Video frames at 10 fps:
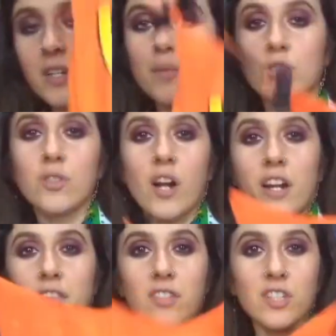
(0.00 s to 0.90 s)
which you kind
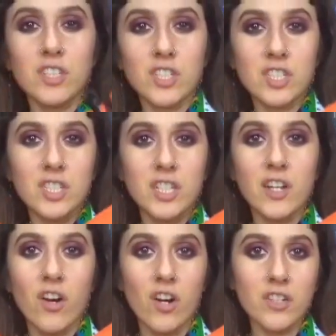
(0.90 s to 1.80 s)
of have to like just see
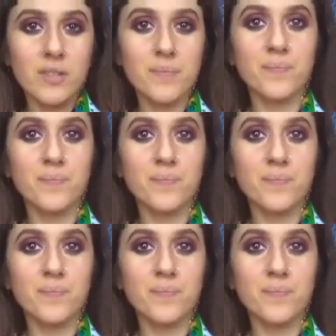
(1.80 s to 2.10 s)
on,